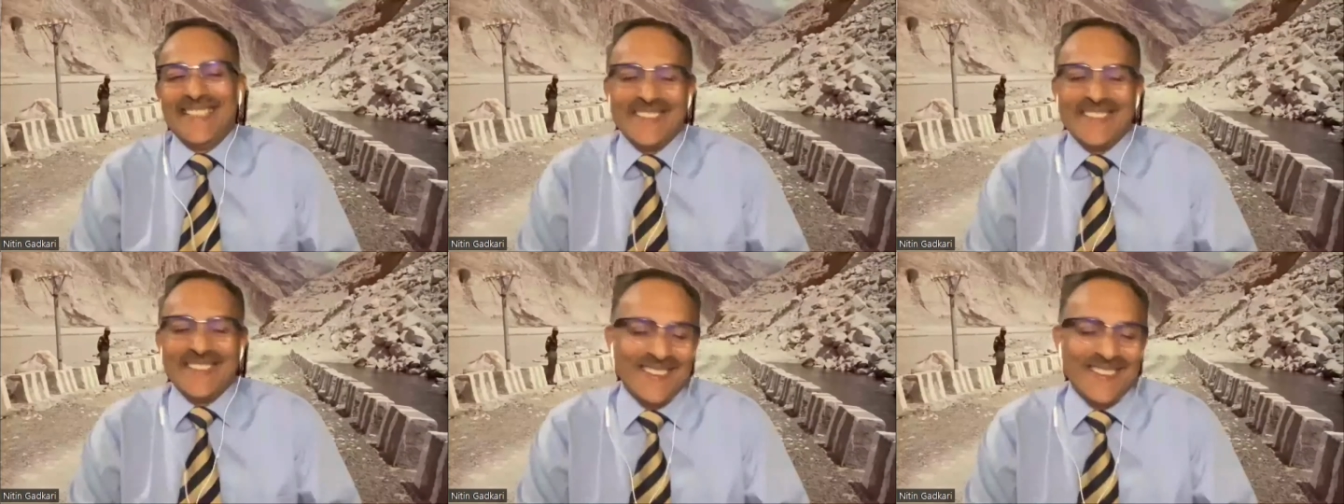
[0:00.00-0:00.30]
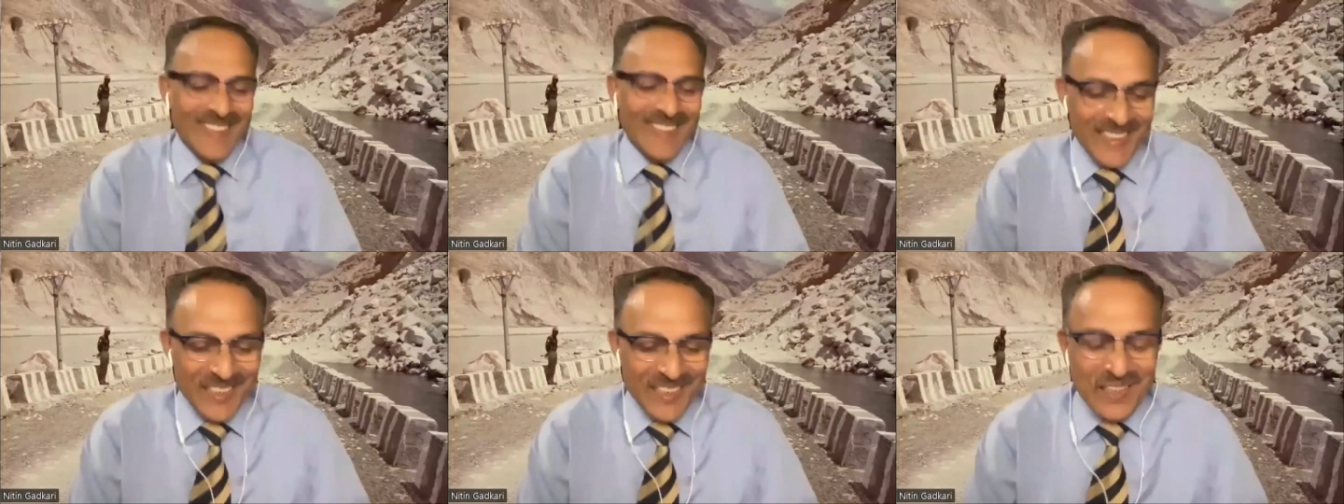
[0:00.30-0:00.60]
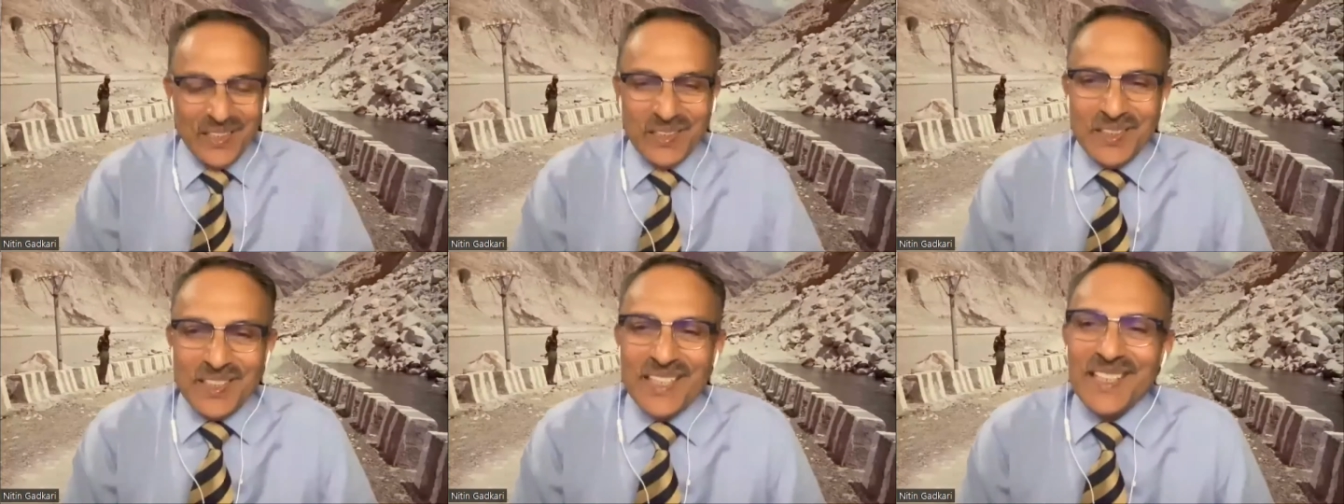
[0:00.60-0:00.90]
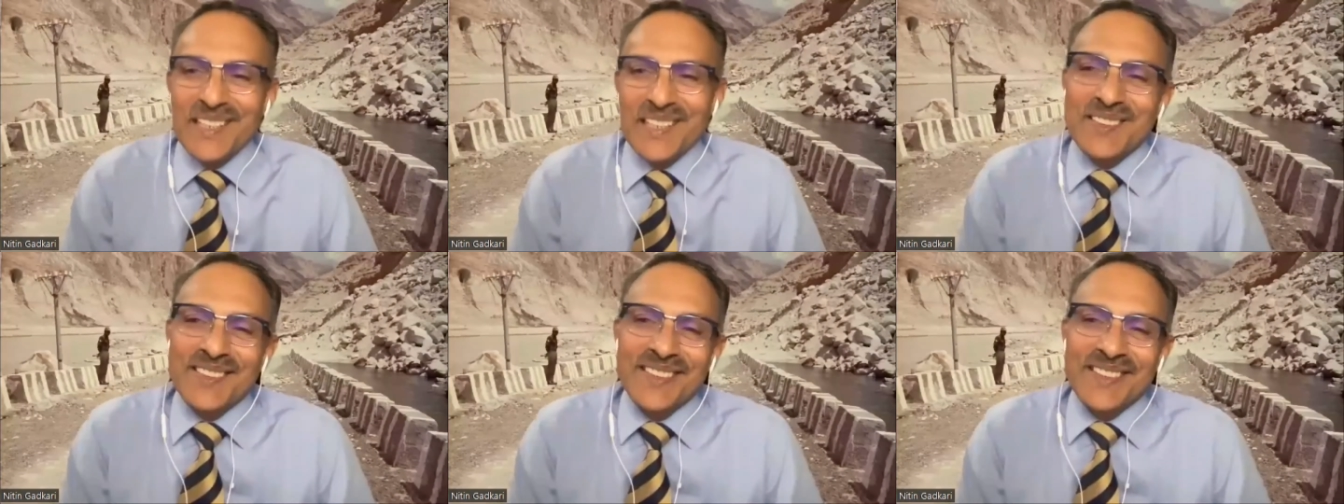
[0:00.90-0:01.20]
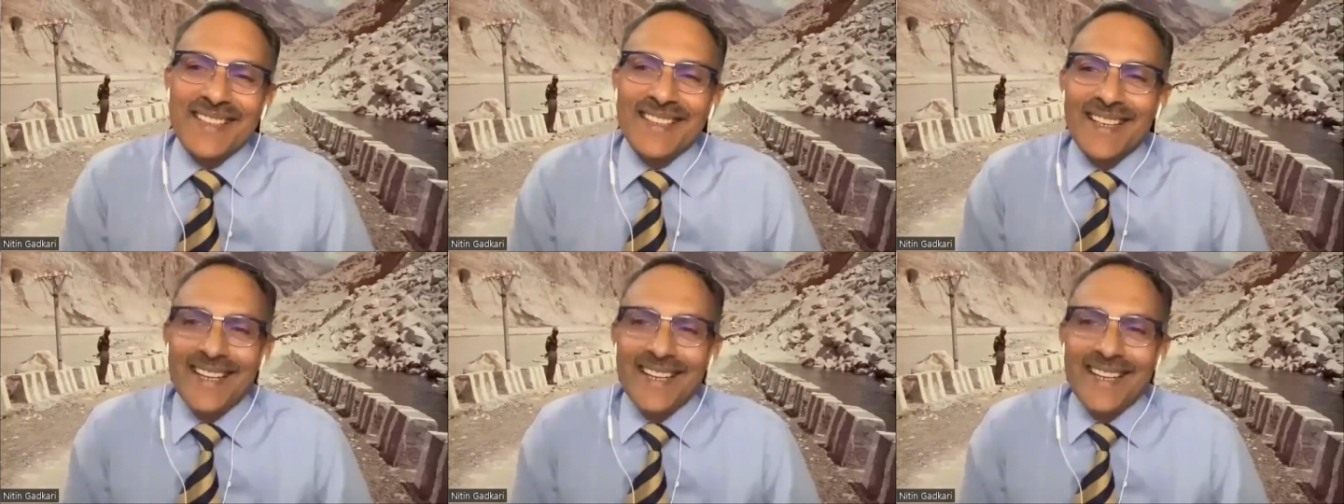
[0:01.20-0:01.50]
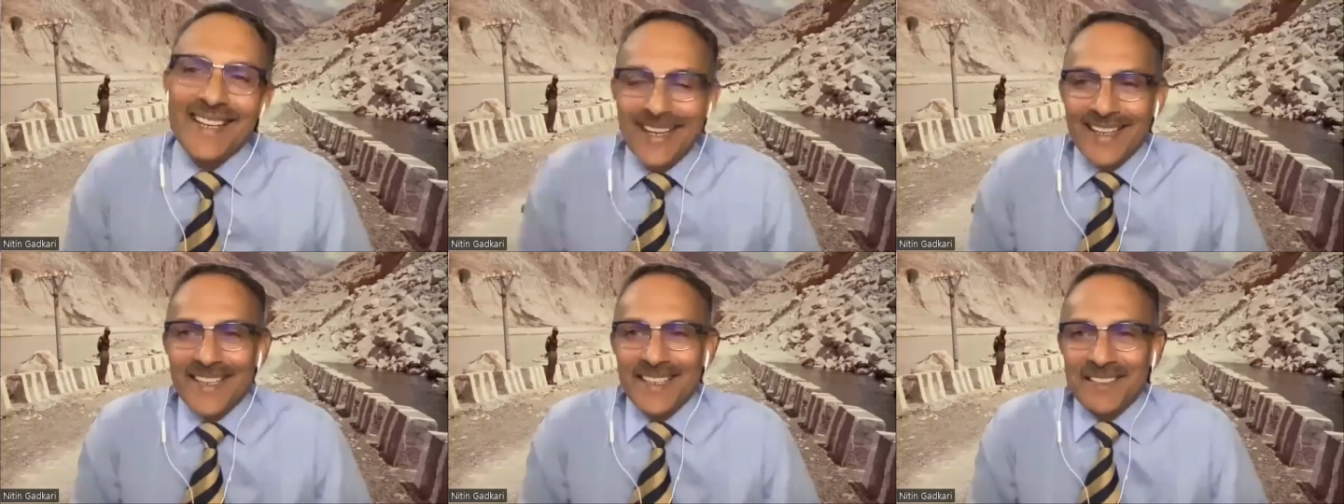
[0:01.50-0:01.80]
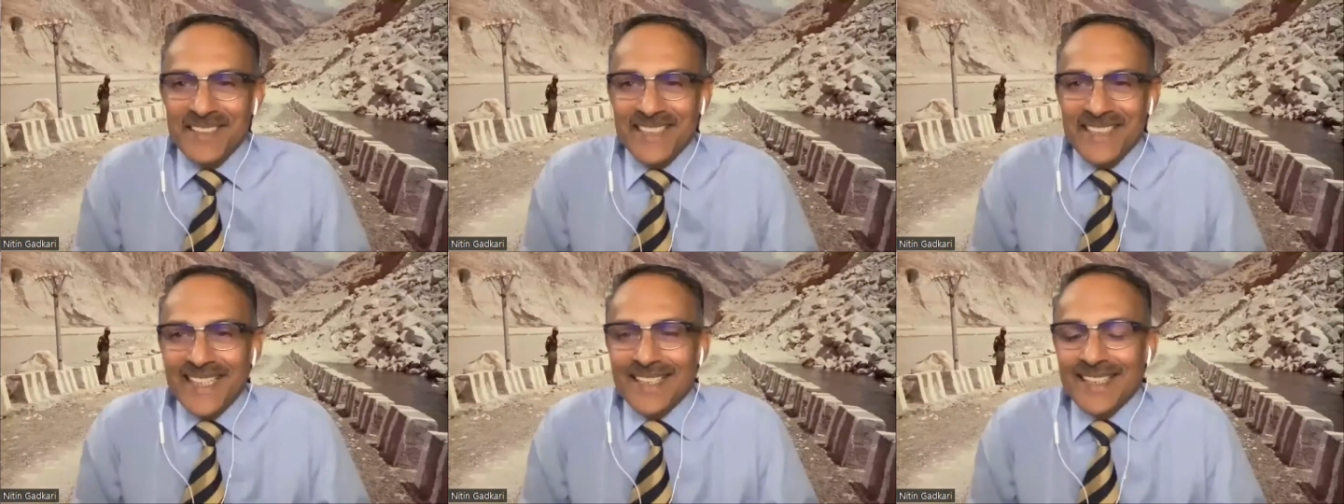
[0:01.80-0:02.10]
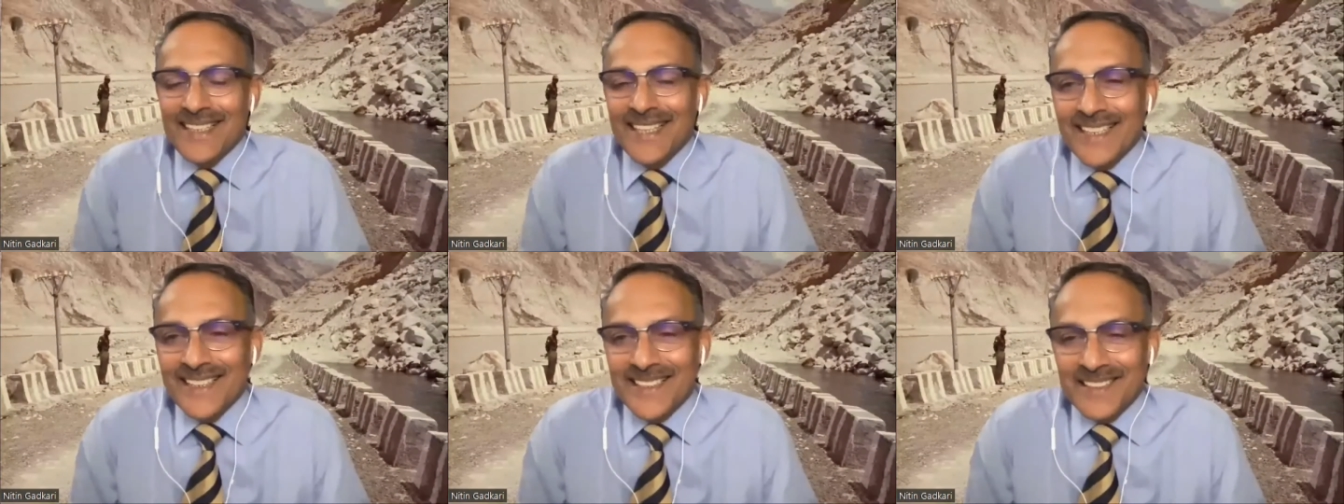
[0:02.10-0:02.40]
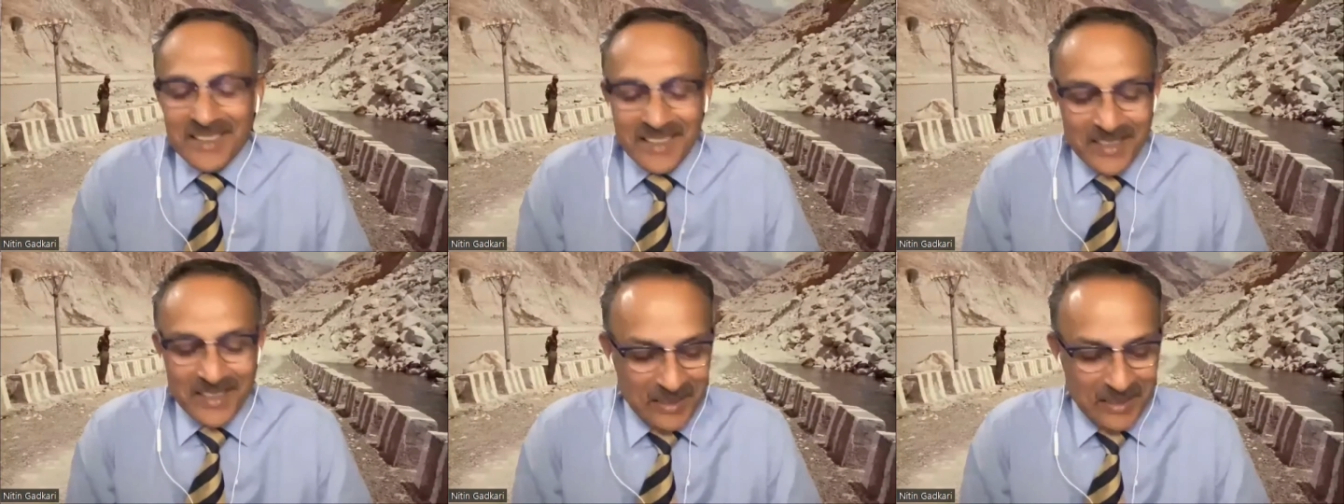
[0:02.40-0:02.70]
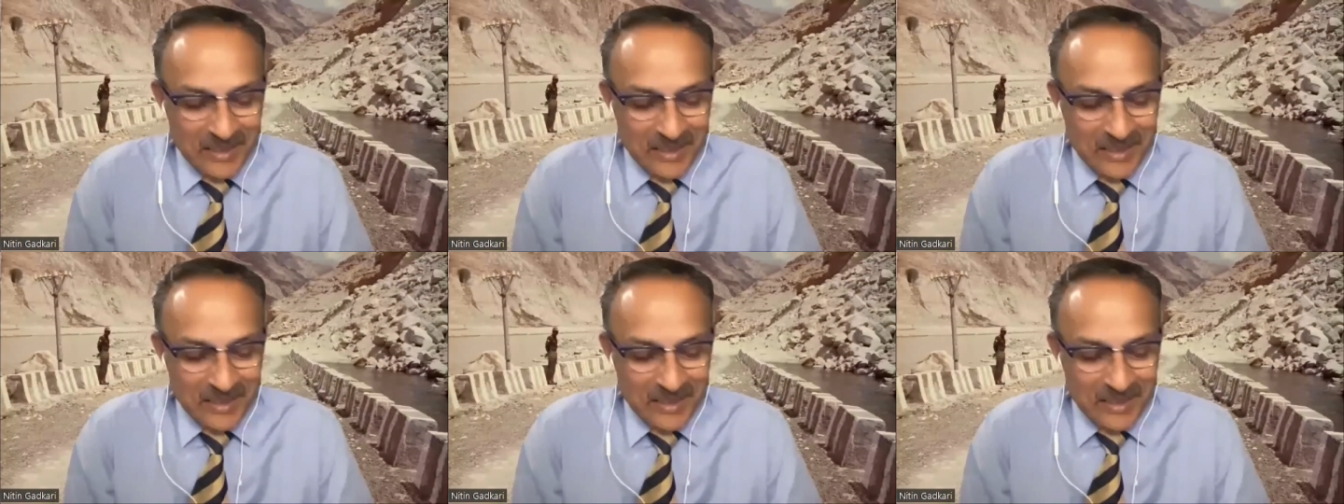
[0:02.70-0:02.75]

Good. Okay. We get that.